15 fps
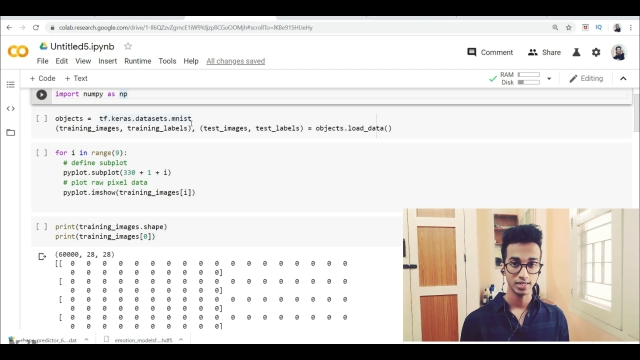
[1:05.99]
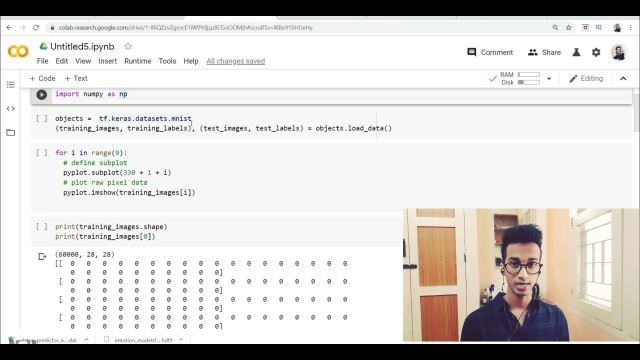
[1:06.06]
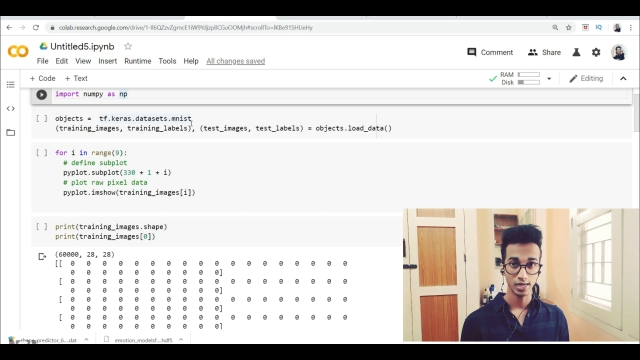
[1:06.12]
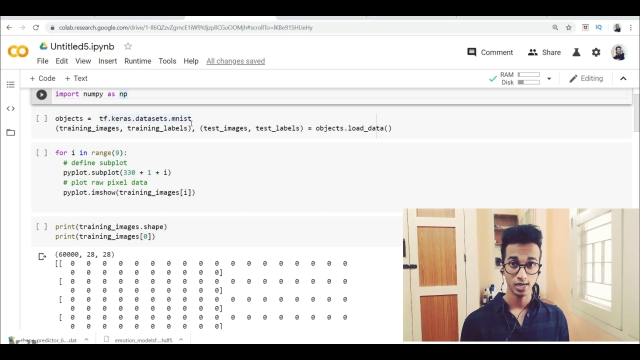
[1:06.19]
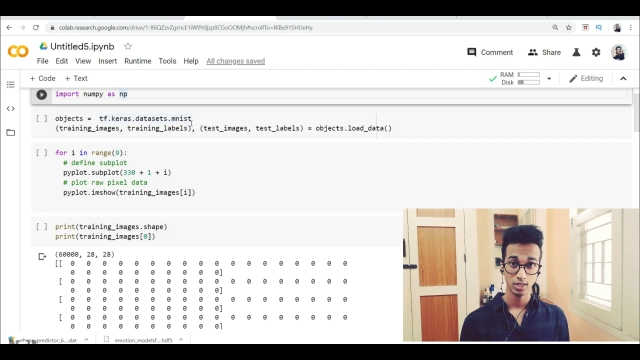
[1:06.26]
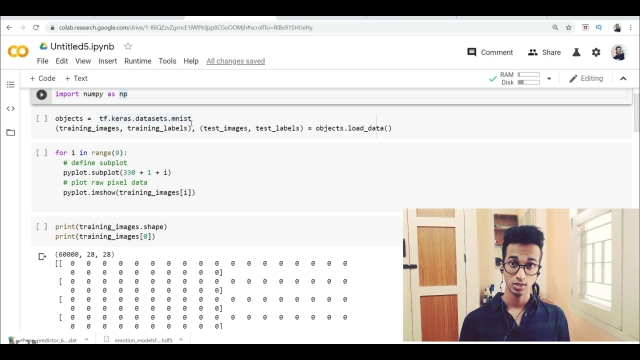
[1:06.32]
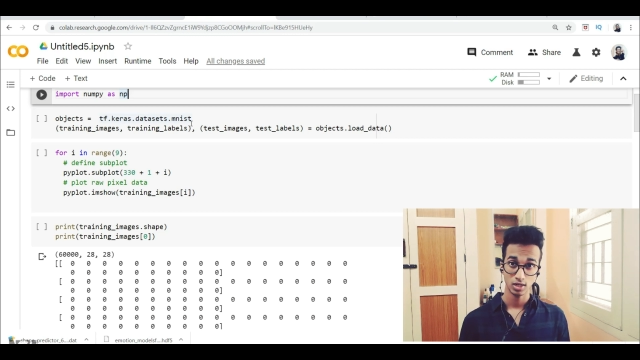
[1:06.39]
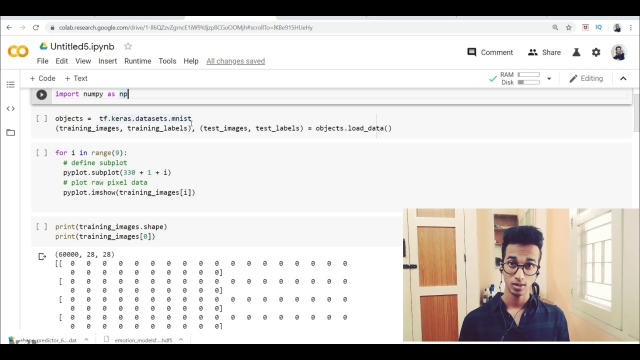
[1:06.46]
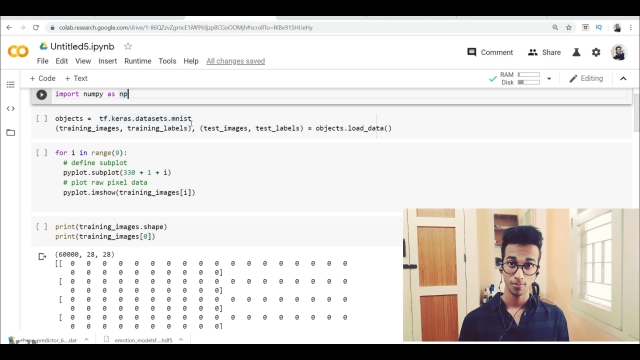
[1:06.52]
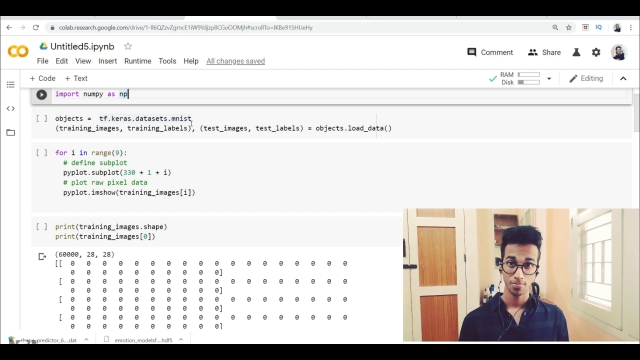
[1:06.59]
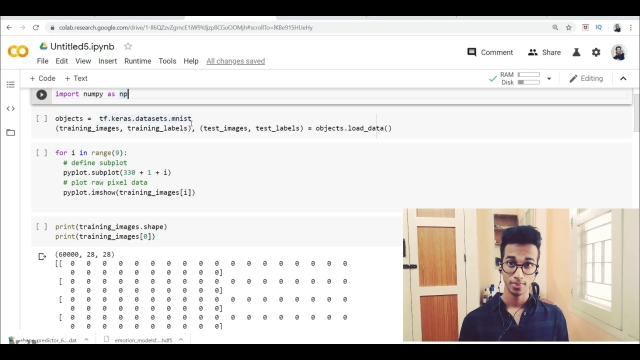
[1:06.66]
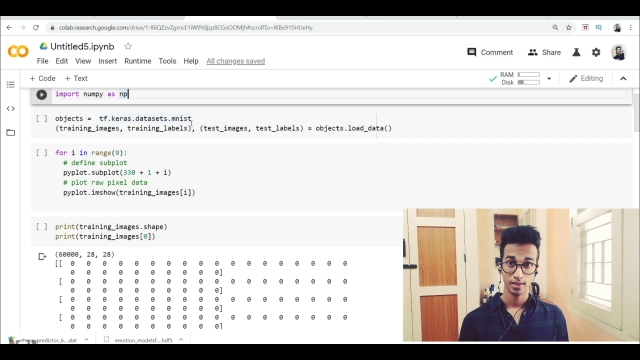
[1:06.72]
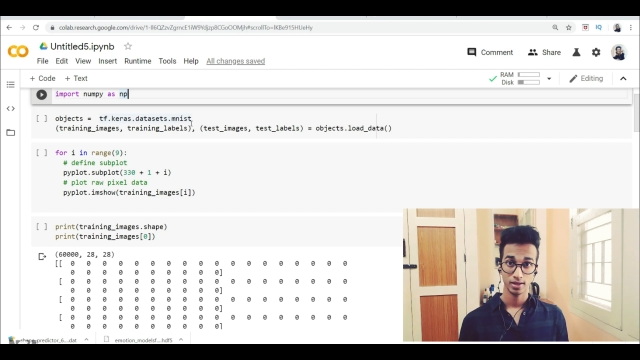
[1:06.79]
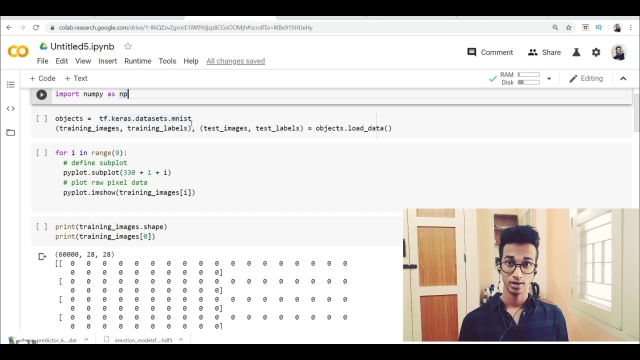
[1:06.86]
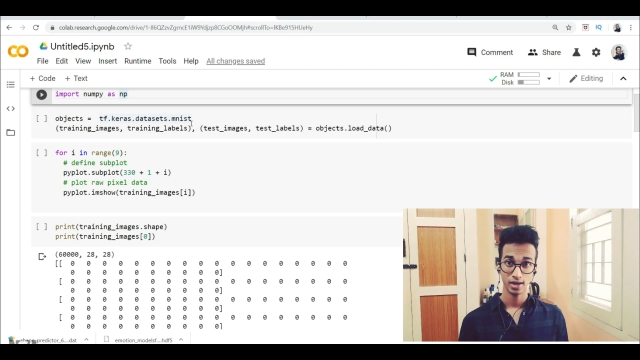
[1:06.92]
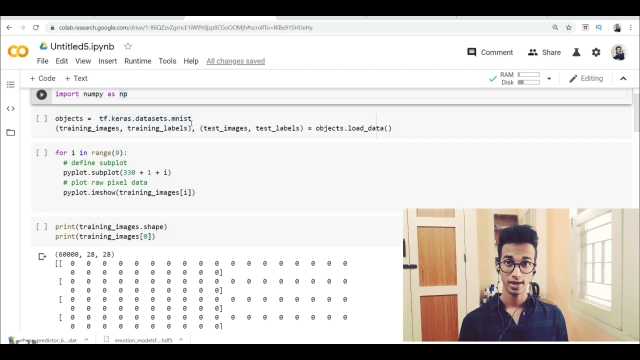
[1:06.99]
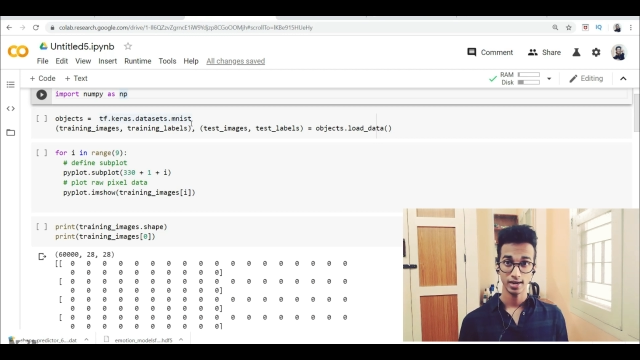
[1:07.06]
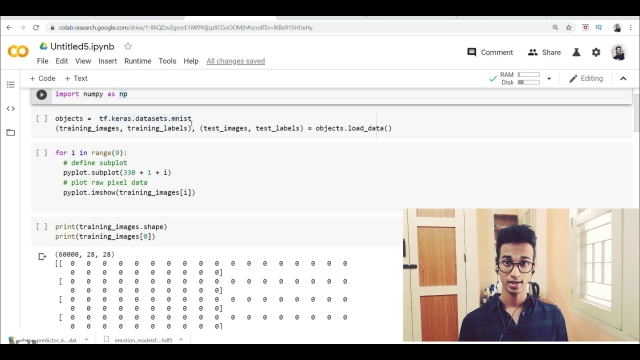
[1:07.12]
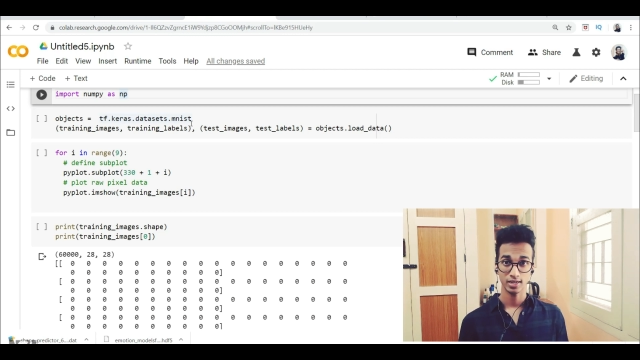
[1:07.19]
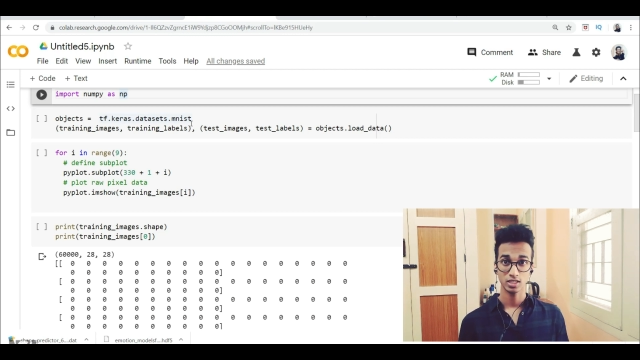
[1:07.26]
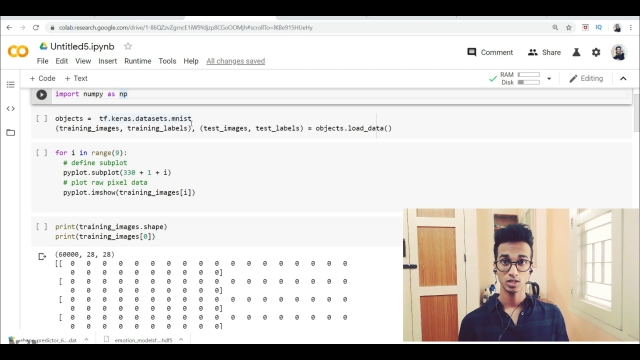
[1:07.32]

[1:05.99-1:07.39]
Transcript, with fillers: dataset right it's a